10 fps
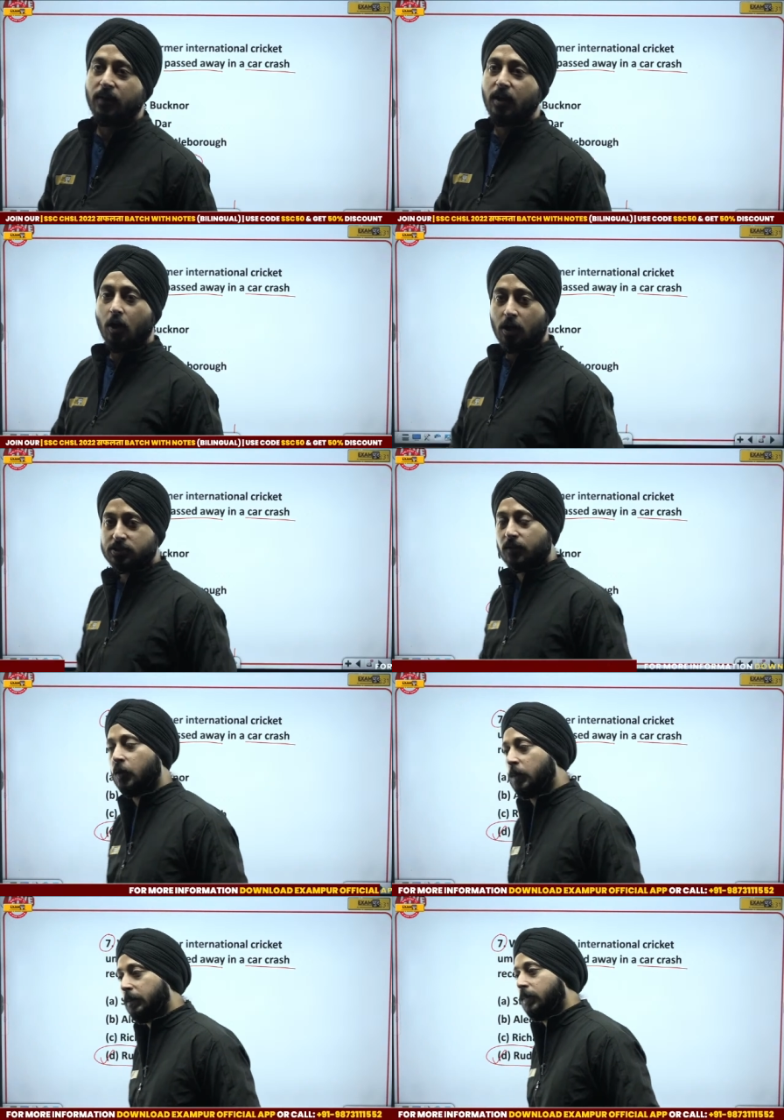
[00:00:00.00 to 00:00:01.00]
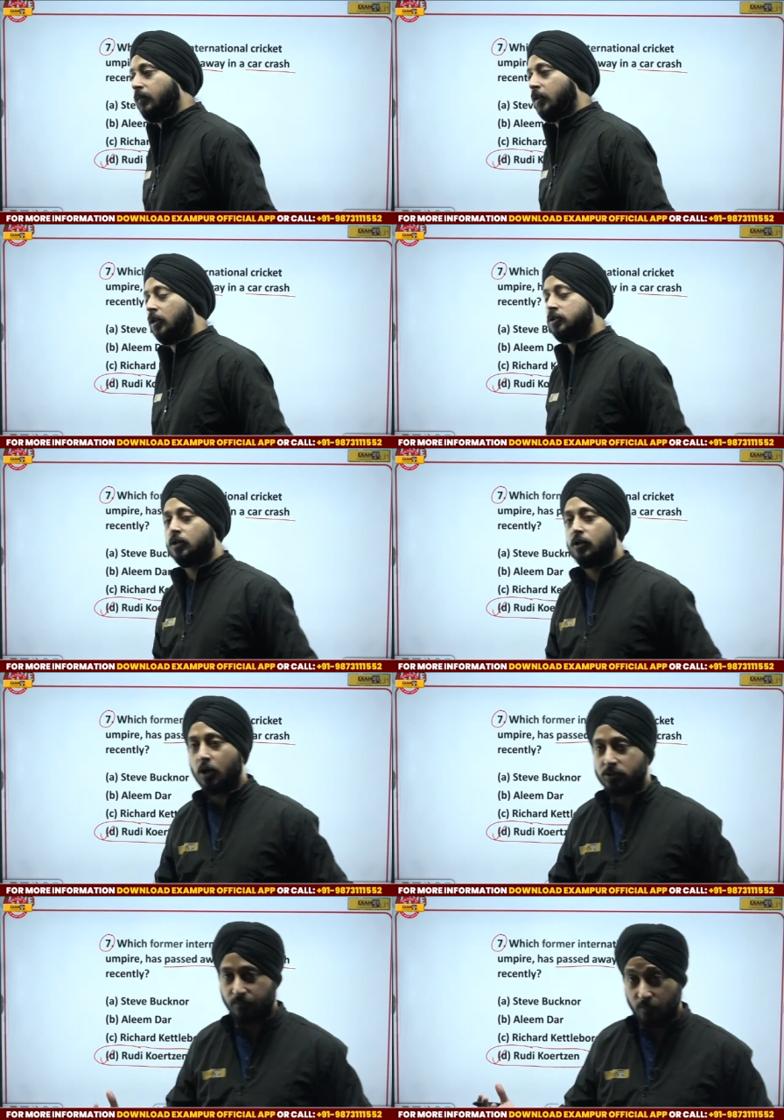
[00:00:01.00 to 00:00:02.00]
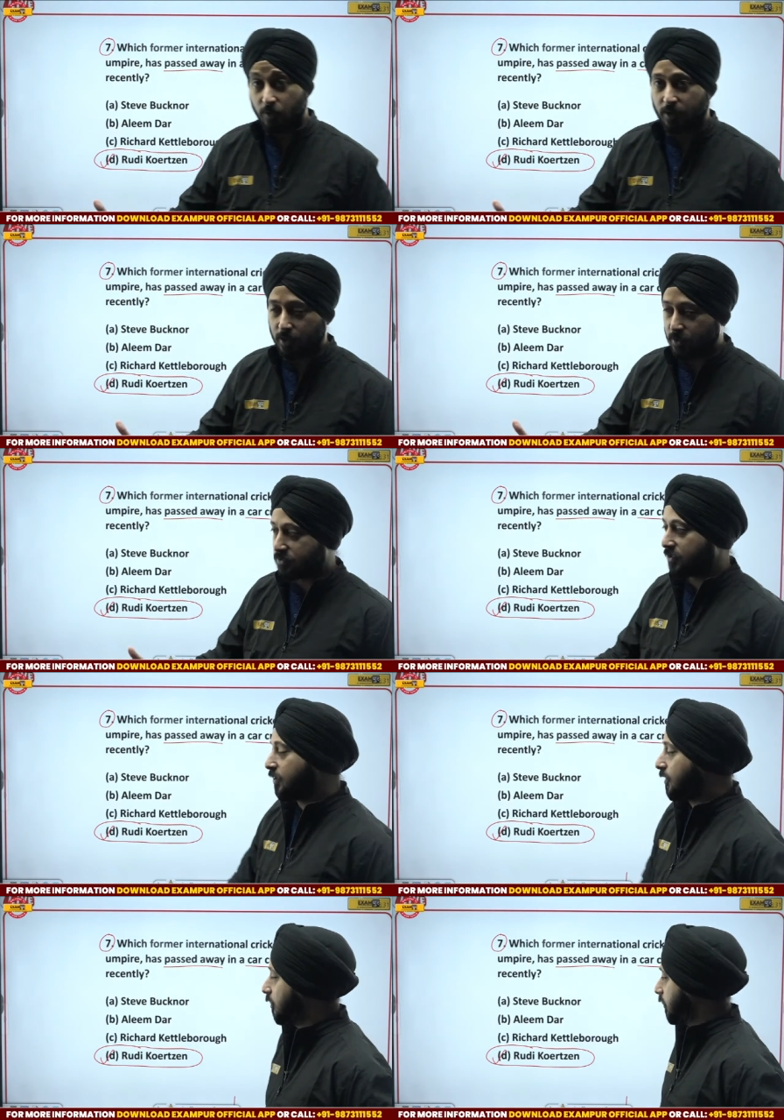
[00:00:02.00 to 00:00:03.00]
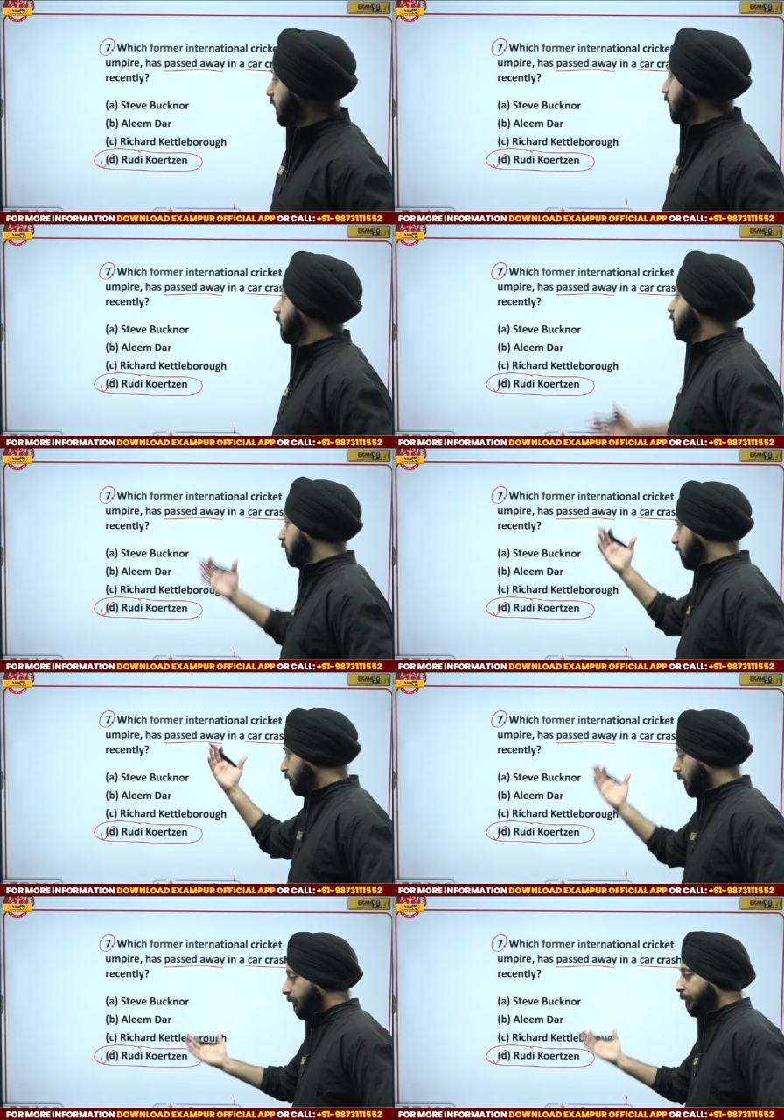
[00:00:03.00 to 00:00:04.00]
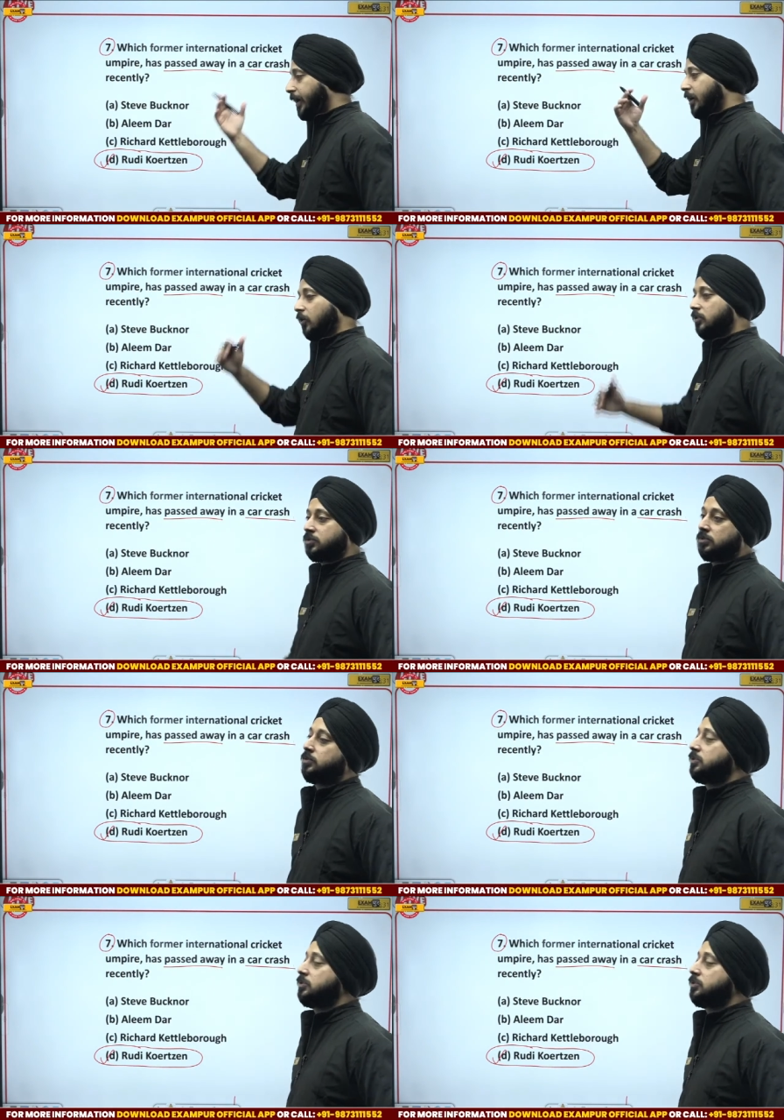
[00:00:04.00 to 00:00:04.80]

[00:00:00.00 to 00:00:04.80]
we lost a few people. We also lost a few cricketers. Okay, so Empire also.